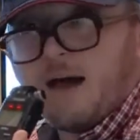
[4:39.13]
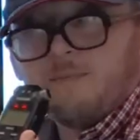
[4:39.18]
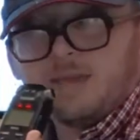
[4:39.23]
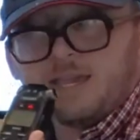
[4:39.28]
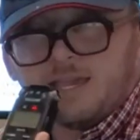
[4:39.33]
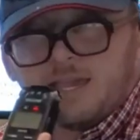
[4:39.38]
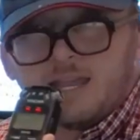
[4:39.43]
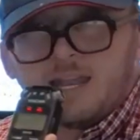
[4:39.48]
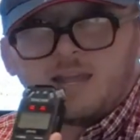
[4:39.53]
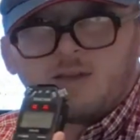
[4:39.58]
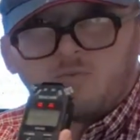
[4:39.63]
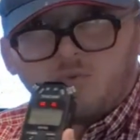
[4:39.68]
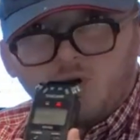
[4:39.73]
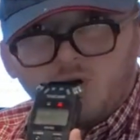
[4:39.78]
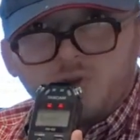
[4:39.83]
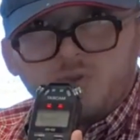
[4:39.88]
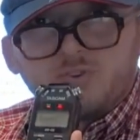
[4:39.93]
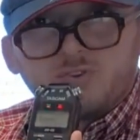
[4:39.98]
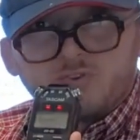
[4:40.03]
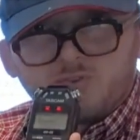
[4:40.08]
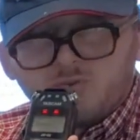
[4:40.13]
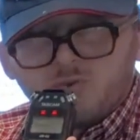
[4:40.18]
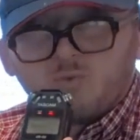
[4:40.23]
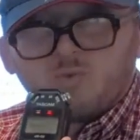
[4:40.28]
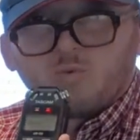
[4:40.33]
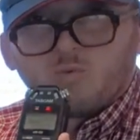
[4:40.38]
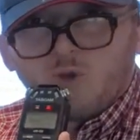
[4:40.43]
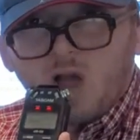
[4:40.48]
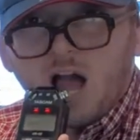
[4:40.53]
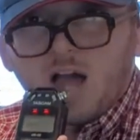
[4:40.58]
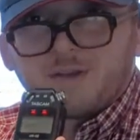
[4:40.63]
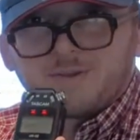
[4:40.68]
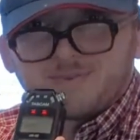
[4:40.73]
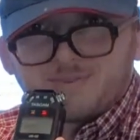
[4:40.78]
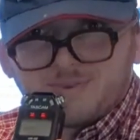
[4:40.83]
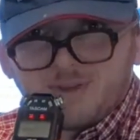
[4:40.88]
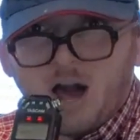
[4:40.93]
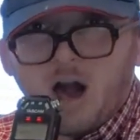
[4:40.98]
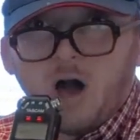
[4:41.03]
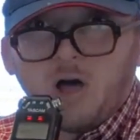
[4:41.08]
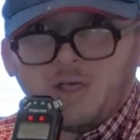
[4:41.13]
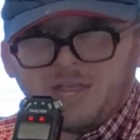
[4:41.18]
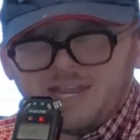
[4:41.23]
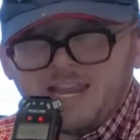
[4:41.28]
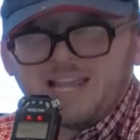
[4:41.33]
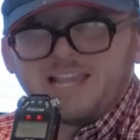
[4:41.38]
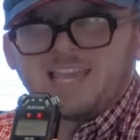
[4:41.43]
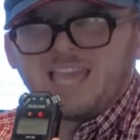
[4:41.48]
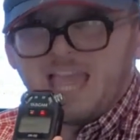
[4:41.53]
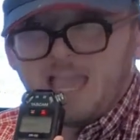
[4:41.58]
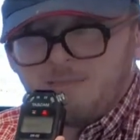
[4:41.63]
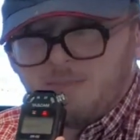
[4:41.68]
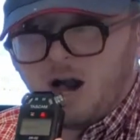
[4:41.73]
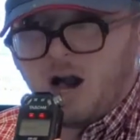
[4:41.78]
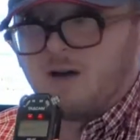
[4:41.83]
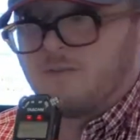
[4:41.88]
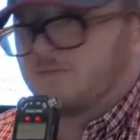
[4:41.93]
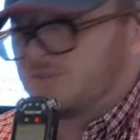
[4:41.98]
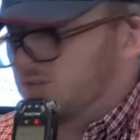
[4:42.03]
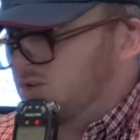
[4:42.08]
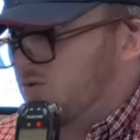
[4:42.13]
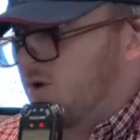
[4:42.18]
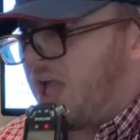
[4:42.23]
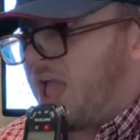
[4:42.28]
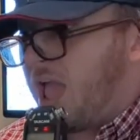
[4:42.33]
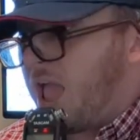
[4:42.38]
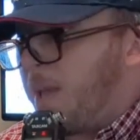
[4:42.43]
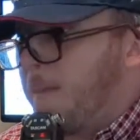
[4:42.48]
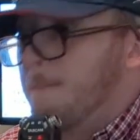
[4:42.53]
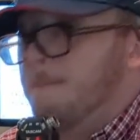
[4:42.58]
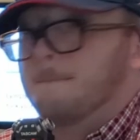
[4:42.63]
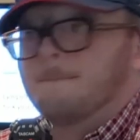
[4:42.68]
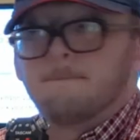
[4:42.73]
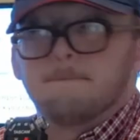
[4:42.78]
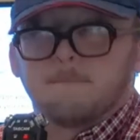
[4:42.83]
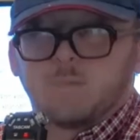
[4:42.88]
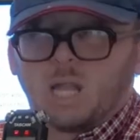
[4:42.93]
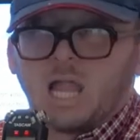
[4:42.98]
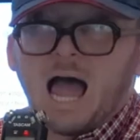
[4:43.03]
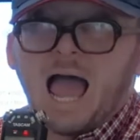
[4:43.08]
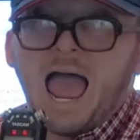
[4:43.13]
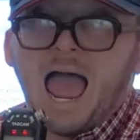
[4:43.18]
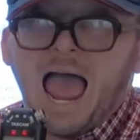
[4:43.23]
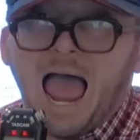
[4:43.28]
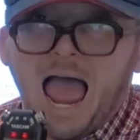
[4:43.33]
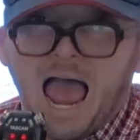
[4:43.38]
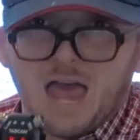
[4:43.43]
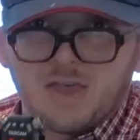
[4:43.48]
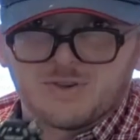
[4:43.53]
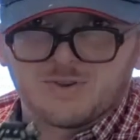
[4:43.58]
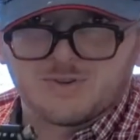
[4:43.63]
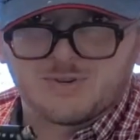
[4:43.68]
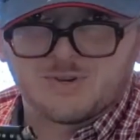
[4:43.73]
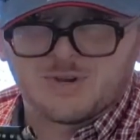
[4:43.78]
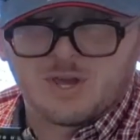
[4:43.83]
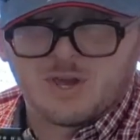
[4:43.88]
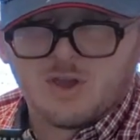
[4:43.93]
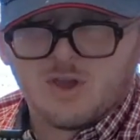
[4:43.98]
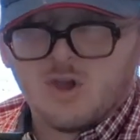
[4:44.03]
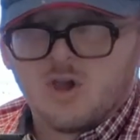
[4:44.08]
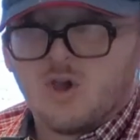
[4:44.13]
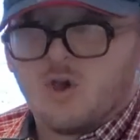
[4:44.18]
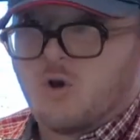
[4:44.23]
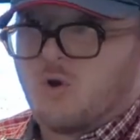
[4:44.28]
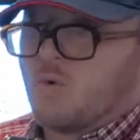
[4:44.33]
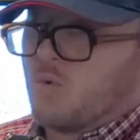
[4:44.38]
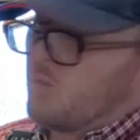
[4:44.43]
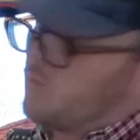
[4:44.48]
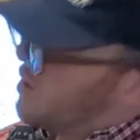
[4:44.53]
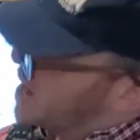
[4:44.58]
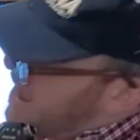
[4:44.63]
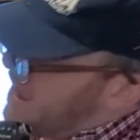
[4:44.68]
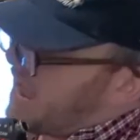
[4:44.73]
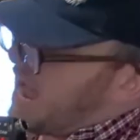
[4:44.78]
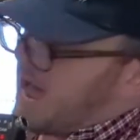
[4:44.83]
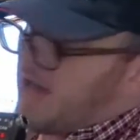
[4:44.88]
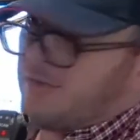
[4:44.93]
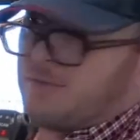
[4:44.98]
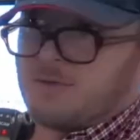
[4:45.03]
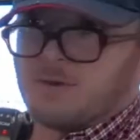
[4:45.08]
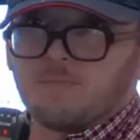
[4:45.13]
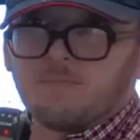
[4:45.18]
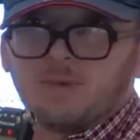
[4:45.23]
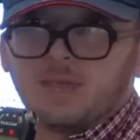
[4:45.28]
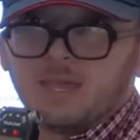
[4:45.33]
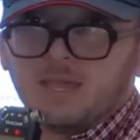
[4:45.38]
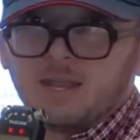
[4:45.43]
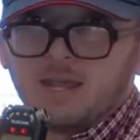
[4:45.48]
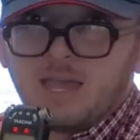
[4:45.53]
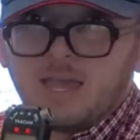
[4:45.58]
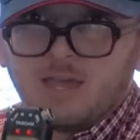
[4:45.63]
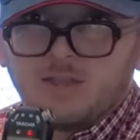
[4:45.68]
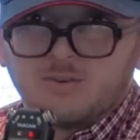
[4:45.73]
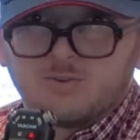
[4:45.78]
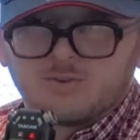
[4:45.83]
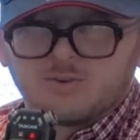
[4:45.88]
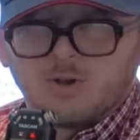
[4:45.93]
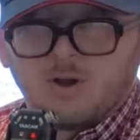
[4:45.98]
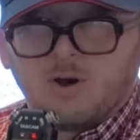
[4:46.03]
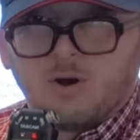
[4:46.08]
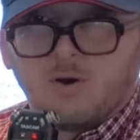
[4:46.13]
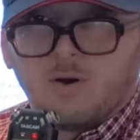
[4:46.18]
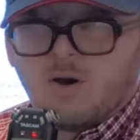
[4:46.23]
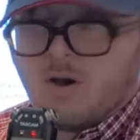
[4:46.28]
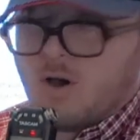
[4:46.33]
beginning was rock solid. It came off to a blast. We got the PETA intro.